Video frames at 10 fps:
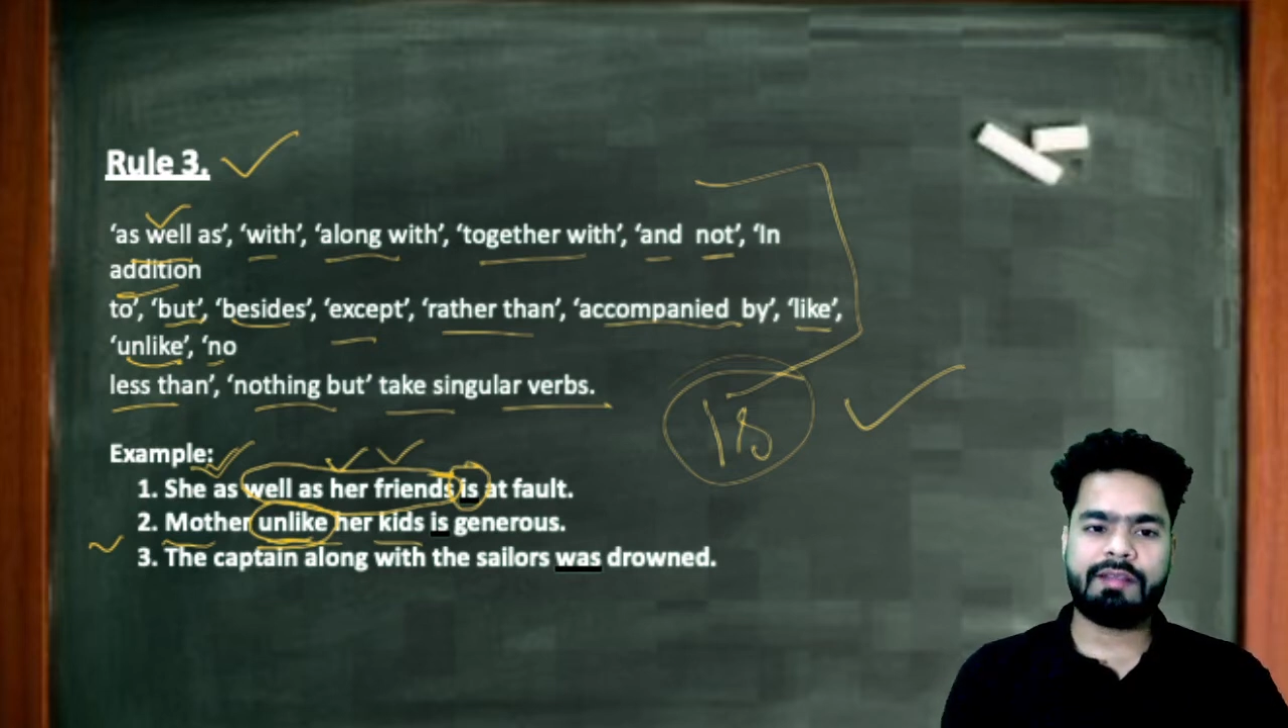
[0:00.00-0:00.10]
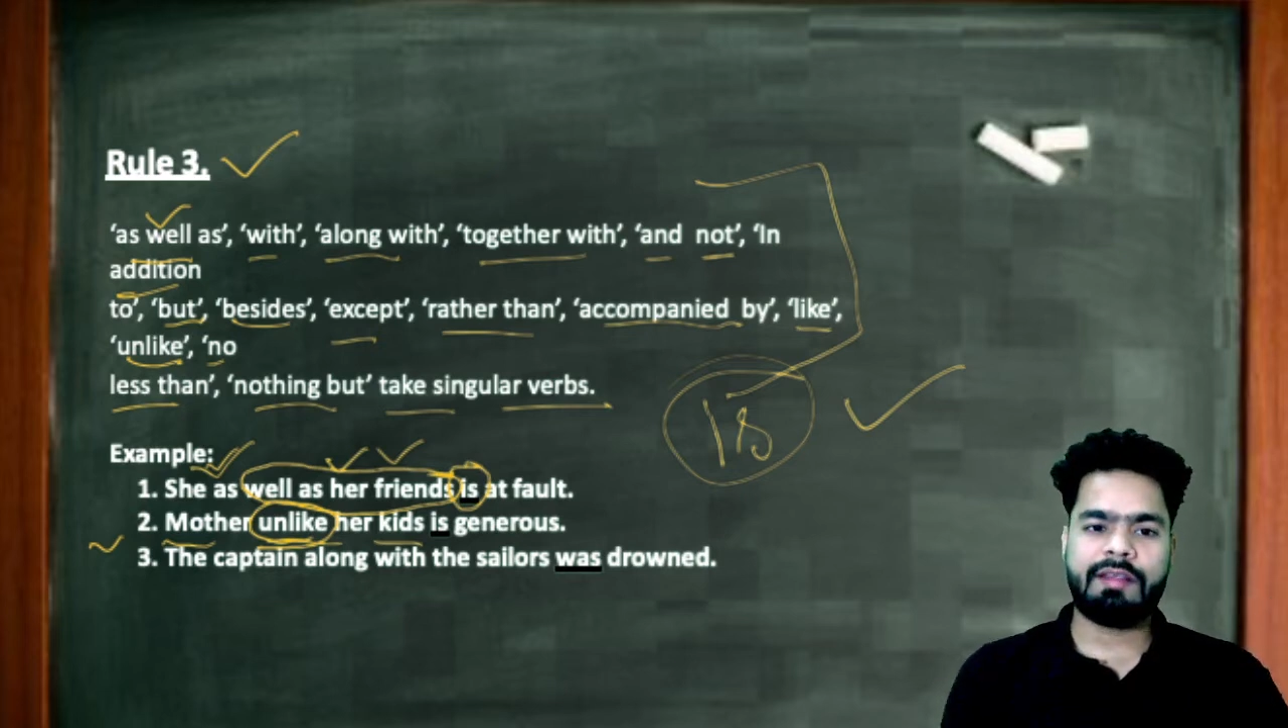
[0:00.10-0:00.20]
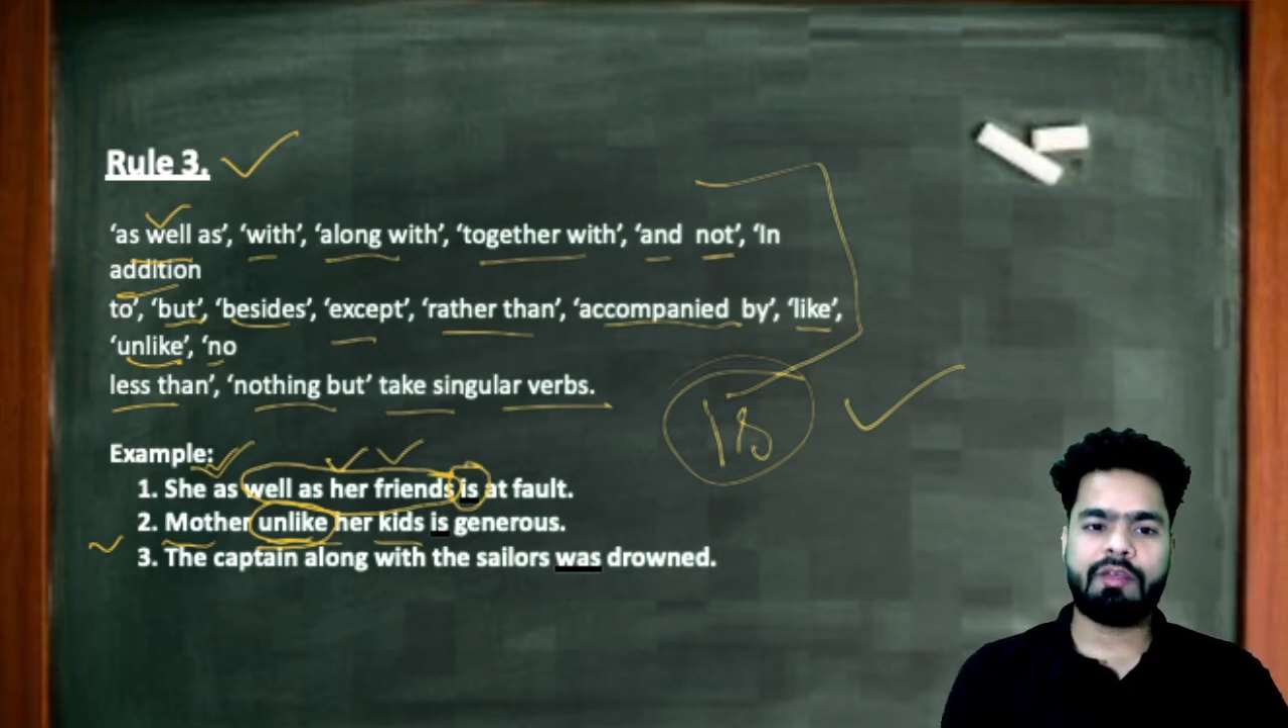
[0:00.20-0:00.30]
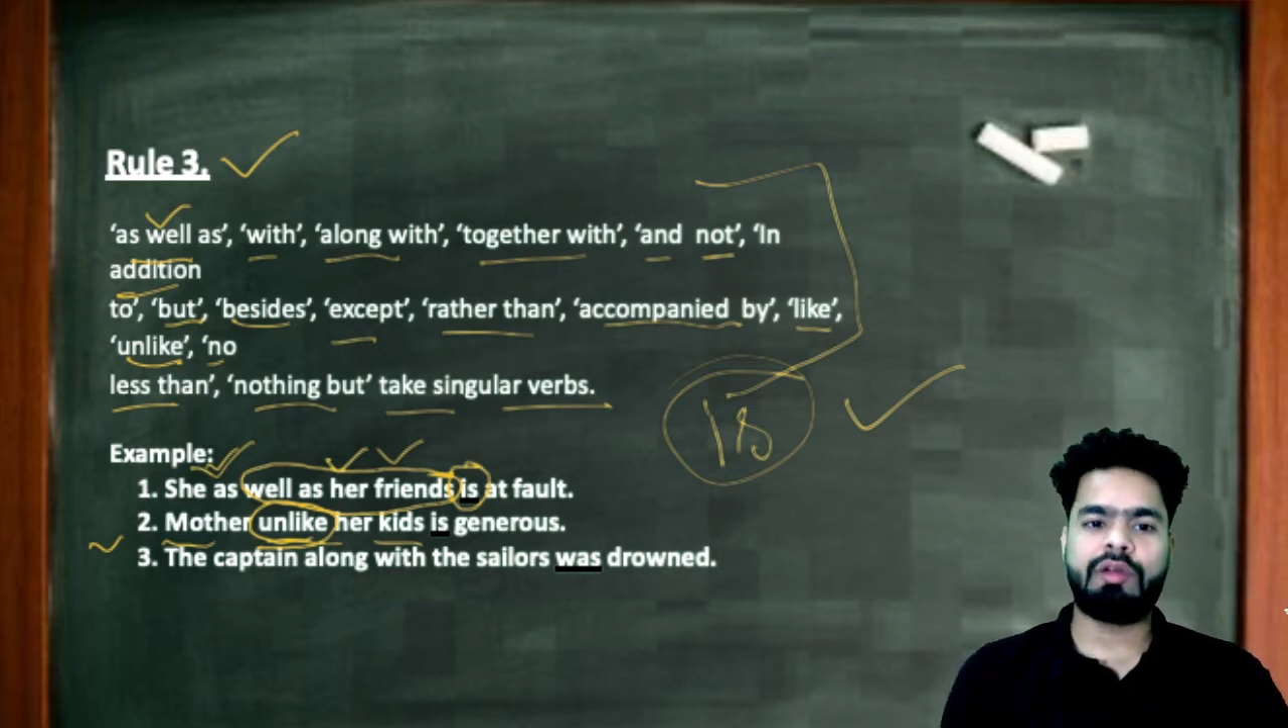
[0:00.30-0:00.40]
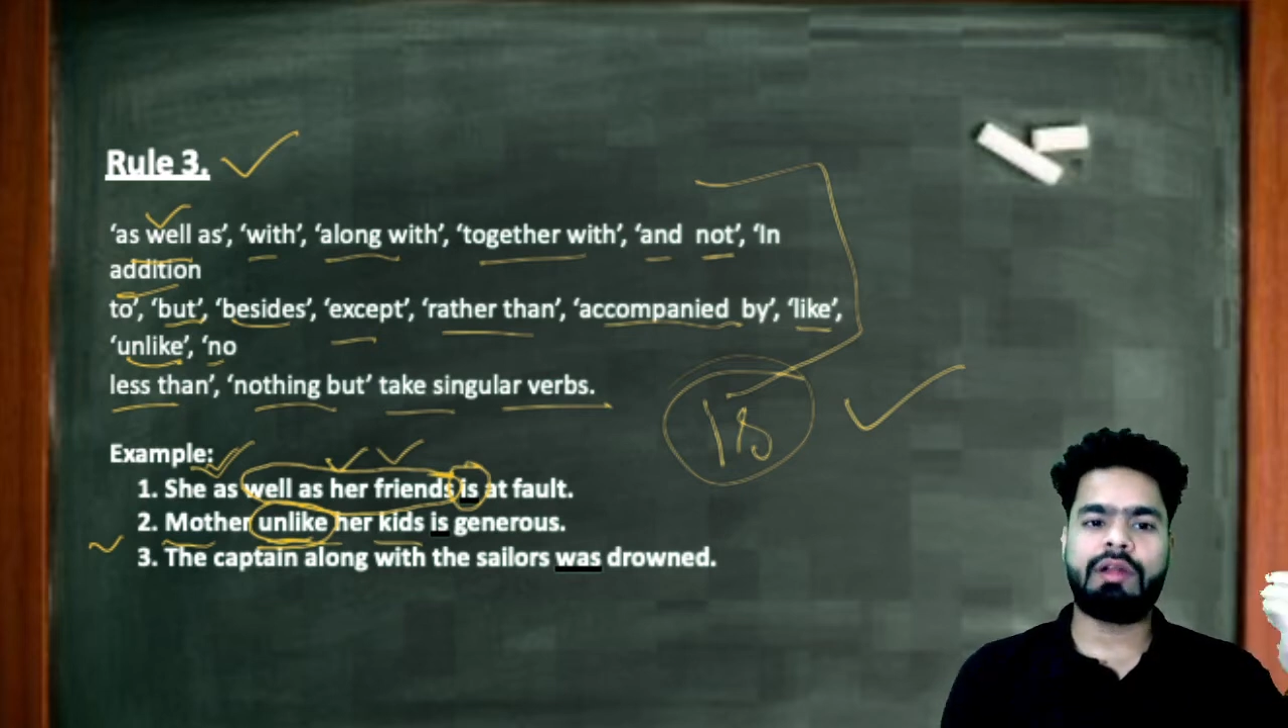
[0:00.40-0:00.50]
is
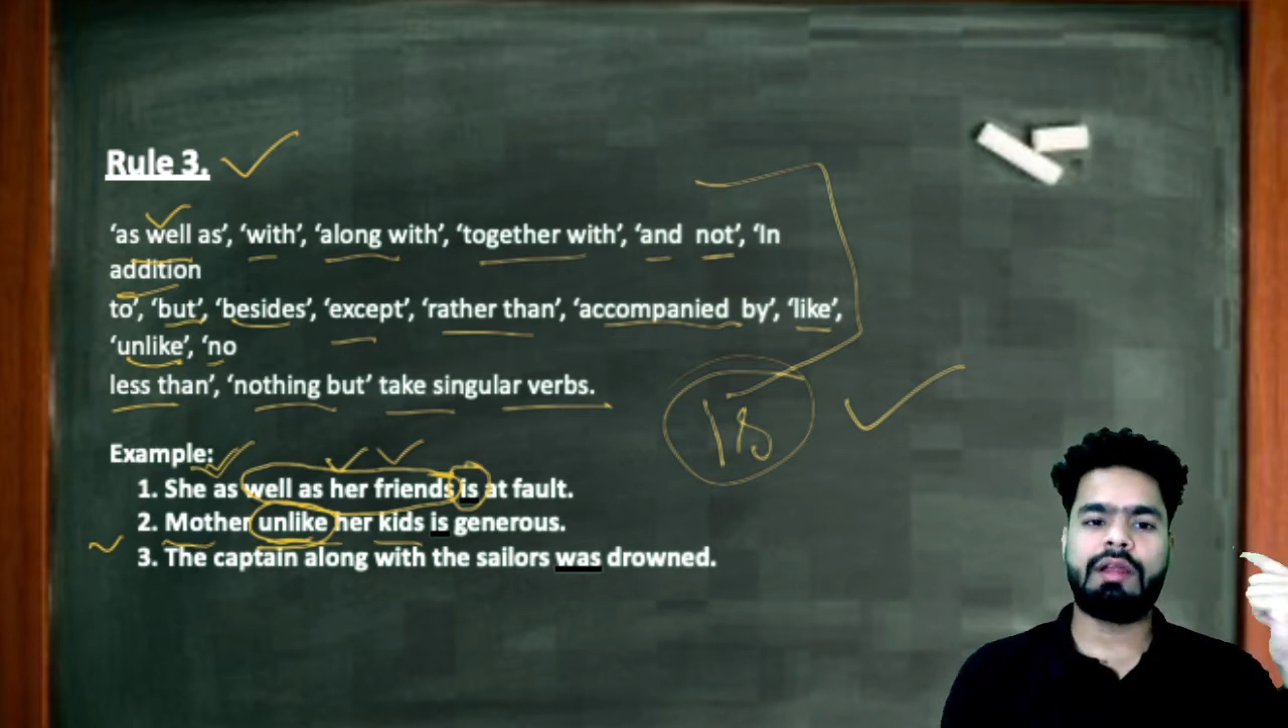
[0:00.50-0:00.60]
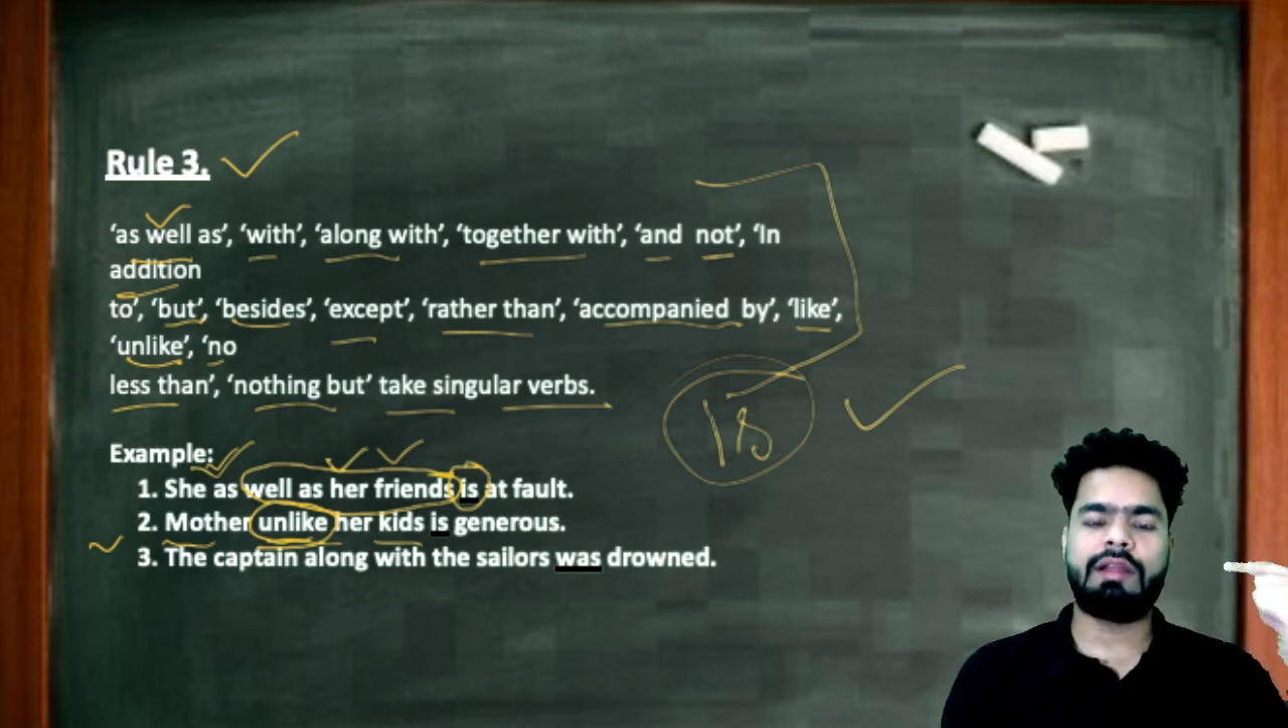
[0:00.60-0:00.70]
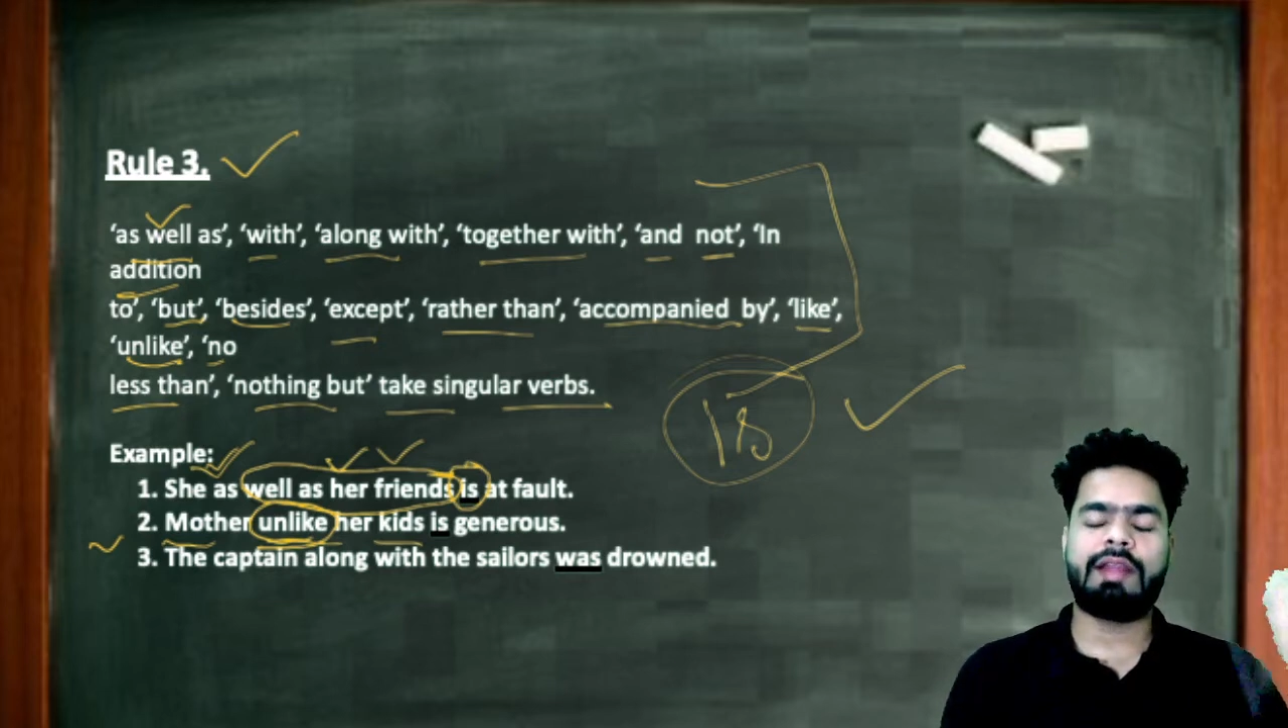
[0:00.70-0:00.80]
singular,